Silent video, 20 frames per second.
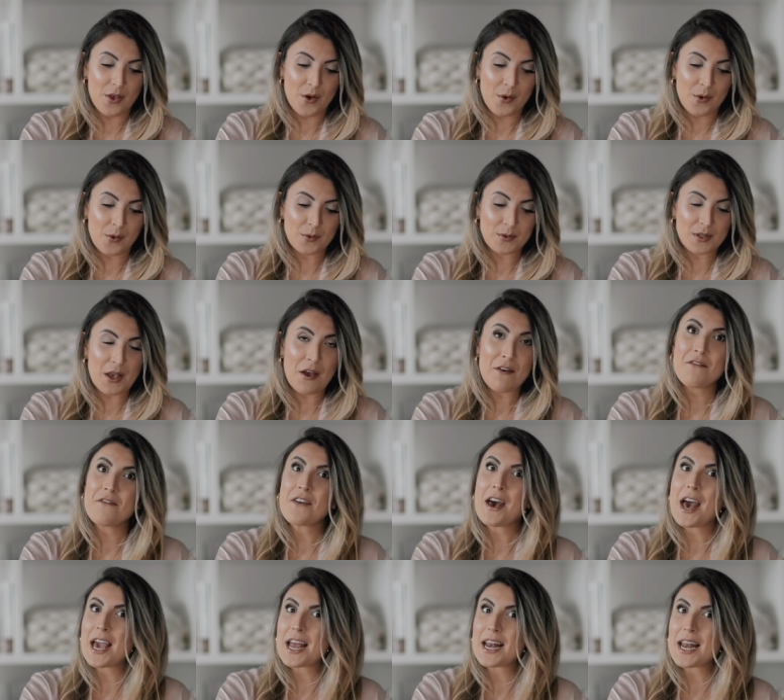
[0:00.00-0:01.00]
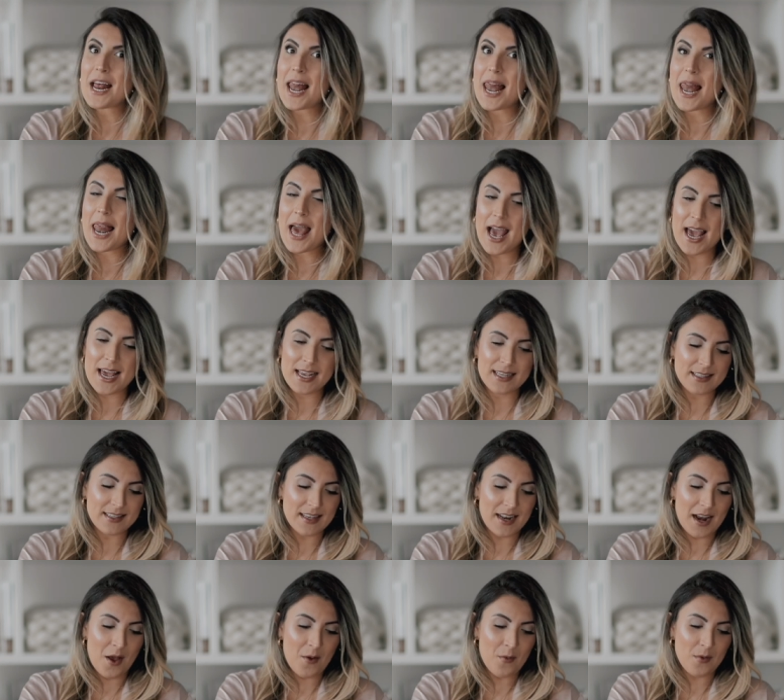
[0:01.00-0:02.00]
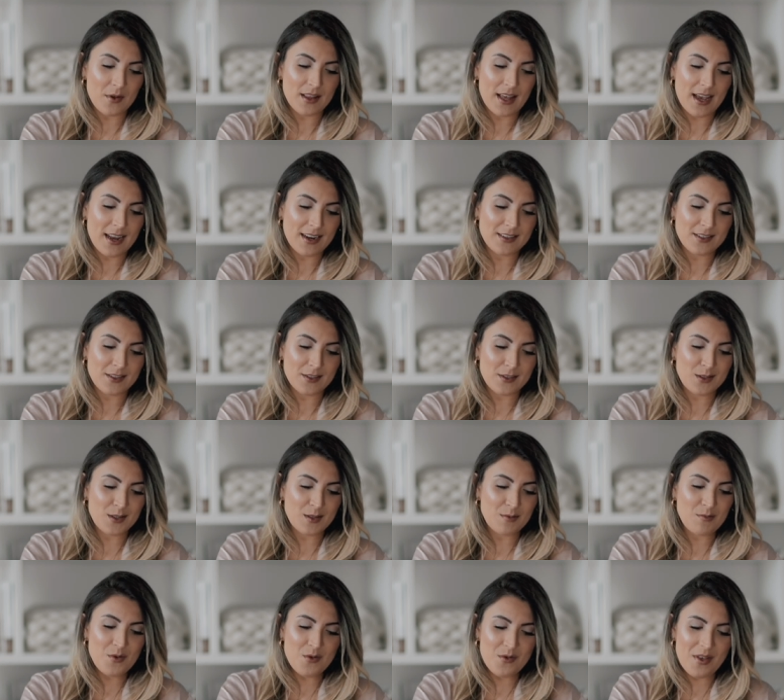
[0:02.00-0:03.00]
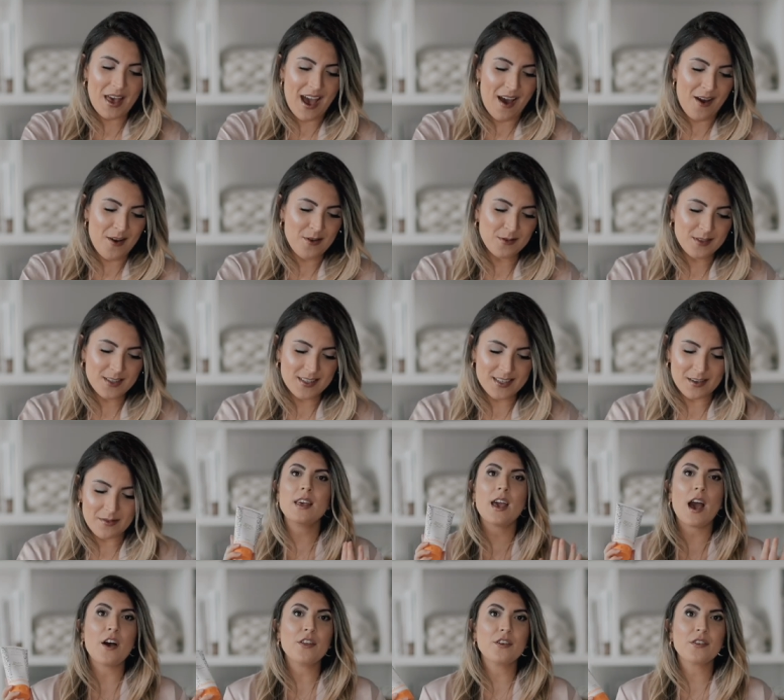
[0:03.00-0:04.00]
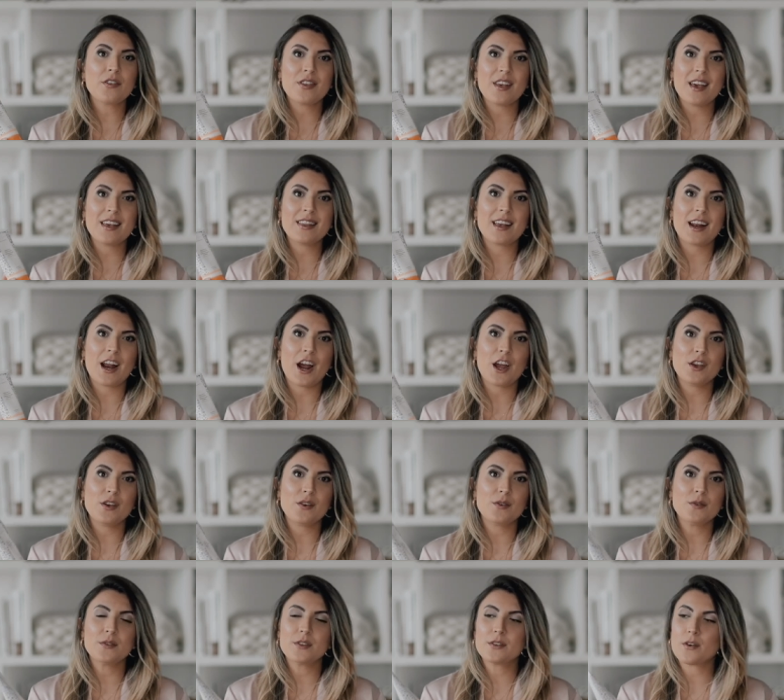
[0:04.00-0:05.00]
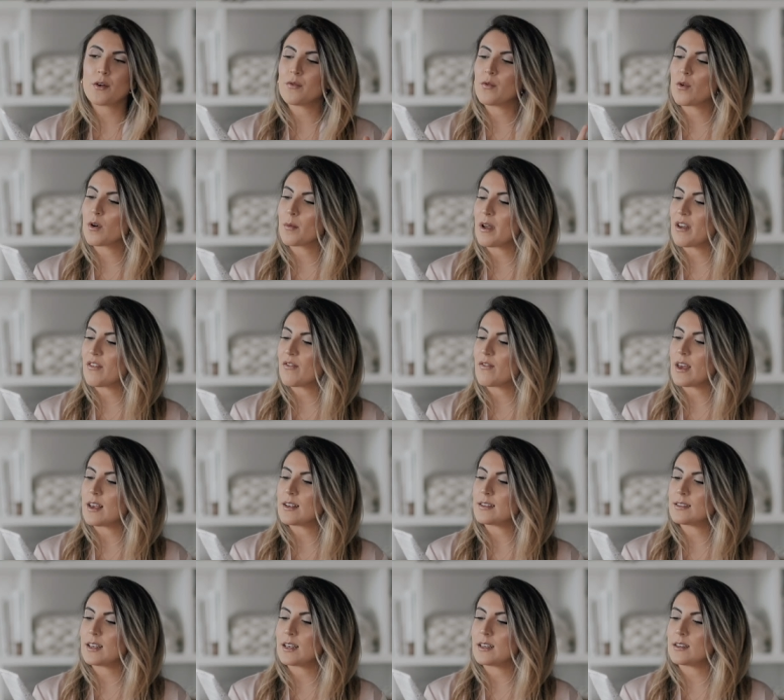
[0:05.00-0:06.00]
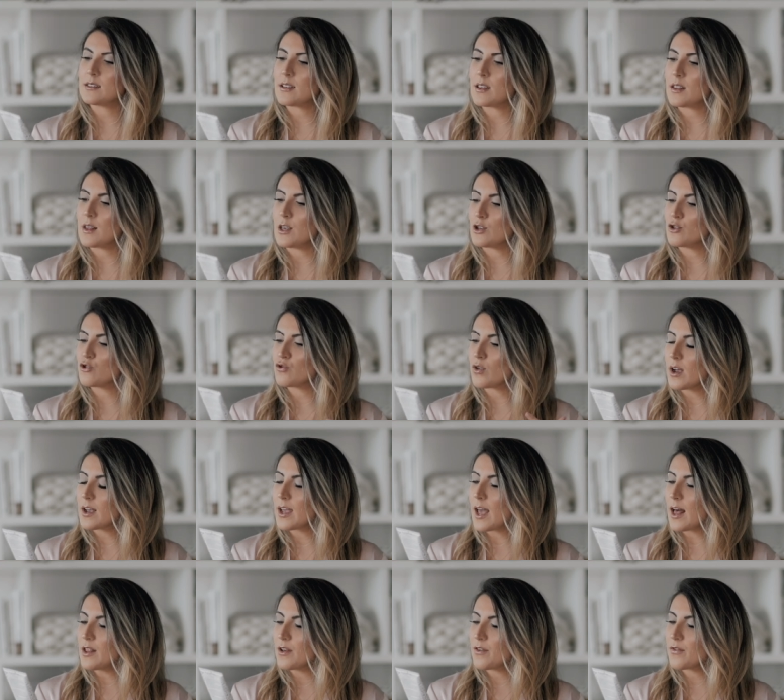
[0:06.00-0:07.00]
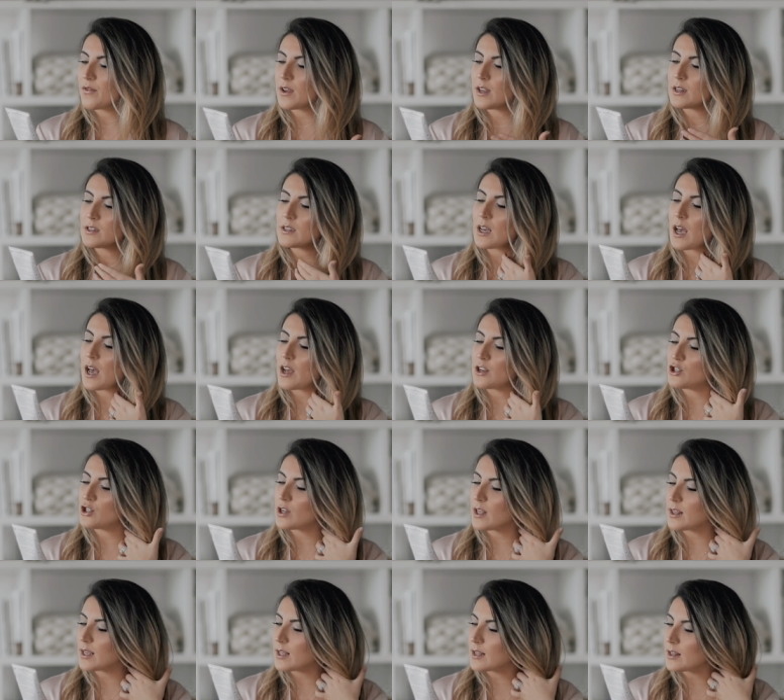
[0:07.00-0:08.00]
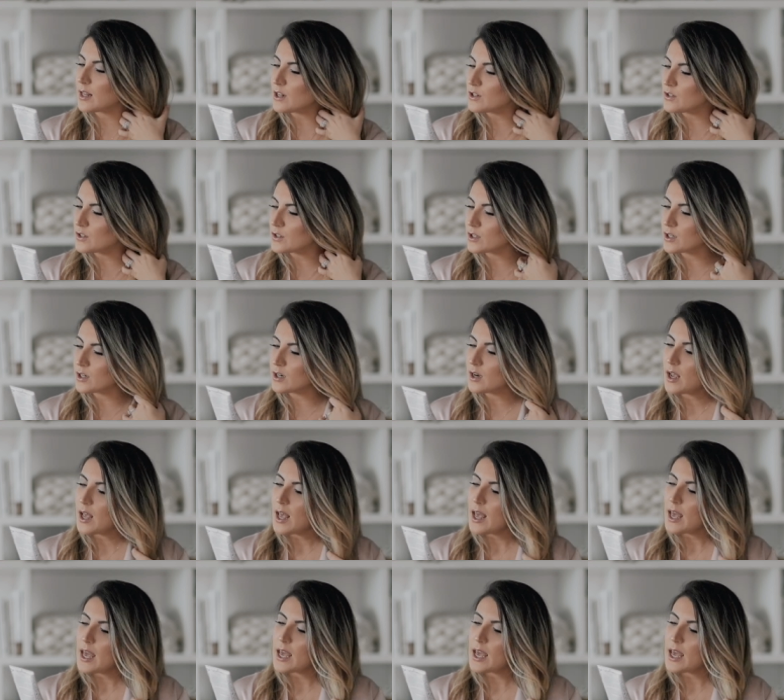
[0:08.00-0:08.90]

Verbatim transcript: those fine lines that I would like to smooth out. The other thing that I use for my face is the Drunk Elephant uh, Jelly Cleanser.